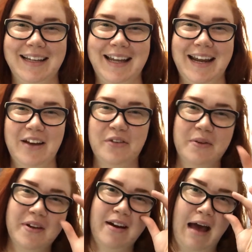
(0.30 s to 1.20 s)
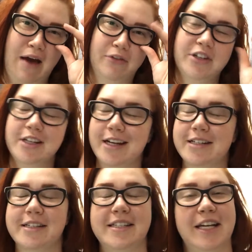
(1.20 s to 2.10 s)
G'day everyone, Average
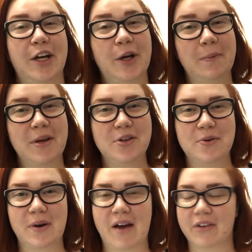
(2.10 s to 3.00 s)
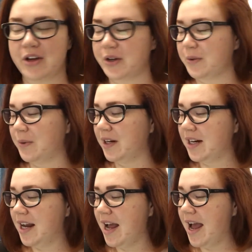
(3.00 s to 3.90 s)
Alexis here, hoping you're having a good one.